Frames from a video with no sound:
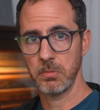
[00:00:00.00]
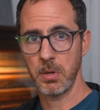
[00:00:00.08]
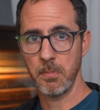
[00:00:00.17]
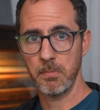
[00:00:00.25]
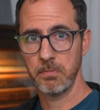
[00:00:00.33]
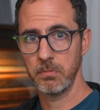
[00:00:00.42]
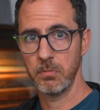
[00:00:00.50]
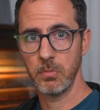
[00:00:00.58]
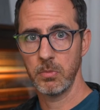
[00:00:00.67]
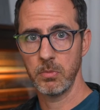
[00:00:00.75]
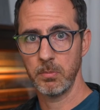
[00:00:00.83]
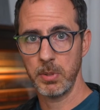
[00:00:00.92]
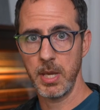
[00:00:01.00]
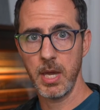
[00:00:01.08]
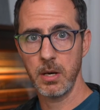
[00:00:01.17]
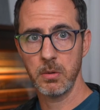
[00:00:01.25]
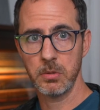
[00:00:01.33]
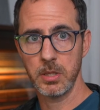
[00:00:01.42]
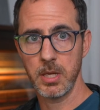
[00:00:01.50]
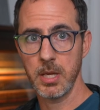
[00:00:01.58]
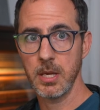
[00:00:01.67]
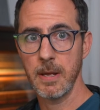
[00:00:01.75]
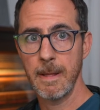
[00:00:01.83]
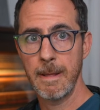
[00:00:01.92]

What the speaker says: a piano thing,